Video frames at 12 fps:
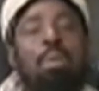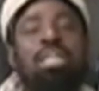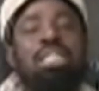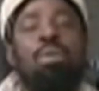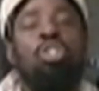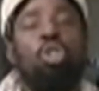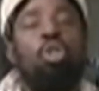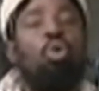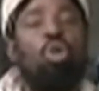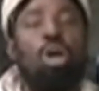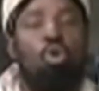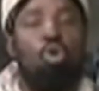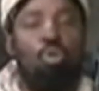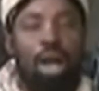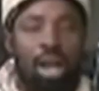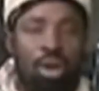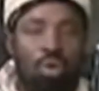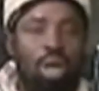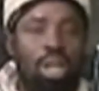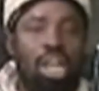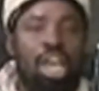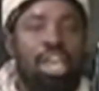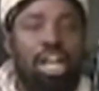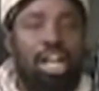down on it, the human
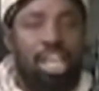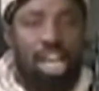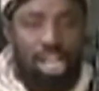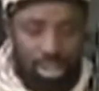rights